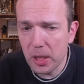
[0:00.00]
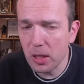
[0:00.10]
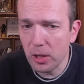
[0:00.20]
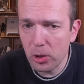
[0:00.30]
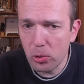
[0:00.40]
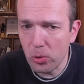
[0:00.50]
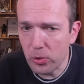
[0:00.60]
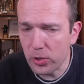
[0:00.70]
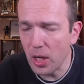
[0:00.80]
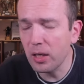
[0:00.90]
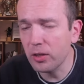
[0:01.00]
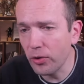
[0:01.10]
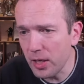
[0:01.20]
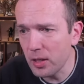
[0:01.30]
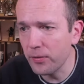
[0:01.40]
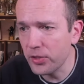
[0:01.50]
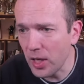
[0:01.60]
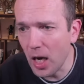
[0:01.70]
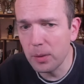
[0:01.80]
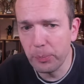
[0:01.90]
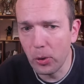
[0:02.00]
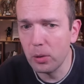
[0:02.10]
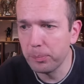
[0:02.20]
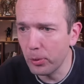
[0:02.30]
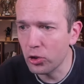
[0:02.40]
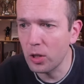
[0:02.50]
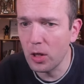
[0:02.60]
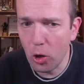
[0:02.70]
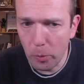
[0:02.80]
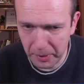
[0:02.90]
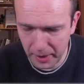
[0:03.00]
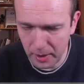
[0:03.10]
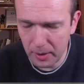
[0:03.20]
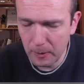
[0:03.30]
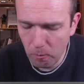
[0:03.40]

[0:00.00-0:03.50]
are going to use aggressive side pawn push in the opening